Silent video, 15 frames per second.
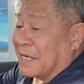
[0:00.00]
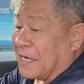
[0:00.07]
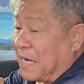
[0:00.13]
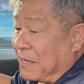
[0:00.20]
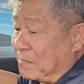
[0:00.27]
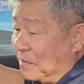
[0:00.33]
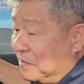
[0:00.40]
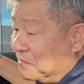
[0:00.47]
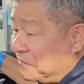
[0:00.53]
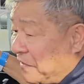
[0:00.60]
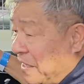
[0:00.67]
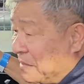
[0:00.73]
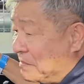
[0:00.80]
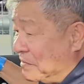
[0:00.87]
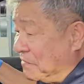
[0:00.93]
carbon
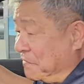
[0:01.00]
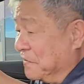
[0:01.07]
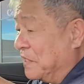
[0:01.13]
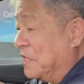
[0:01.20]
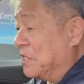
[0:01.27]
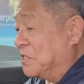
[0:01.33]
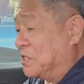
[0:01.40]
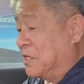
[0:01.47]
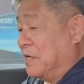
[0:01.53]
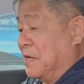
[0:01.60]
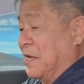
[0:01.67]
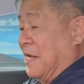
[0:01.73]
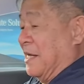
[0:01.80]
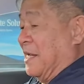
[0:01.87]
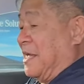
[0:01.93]
fiber finish,
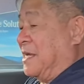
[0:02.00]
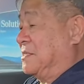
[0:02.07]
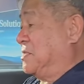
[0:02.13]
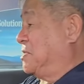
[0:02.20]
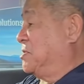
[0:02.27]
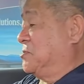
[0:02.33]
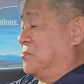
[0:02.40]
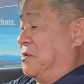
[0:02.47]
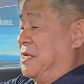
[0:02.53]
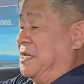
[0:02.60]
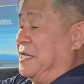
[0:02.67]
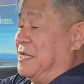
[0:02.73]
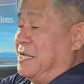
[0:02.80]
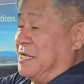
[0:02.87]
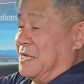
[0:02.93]
large
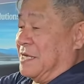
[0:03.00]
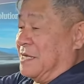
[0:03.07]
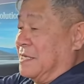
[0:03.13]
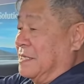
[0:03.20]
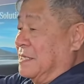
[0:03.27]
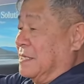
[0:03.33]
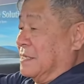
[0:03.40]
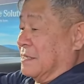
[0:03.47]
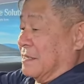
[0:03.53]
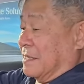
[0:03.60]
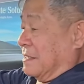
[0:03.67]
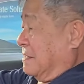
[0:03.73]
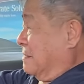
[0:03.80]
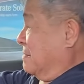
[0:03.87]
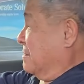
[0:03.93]
screen here,
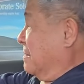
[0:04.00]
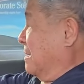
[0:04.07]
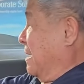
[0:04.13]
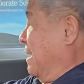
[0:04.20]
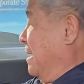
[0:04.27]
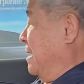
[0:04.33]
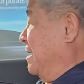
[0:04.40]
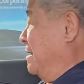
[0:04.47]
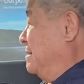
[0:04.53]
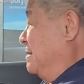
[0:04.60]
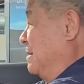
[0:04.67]
and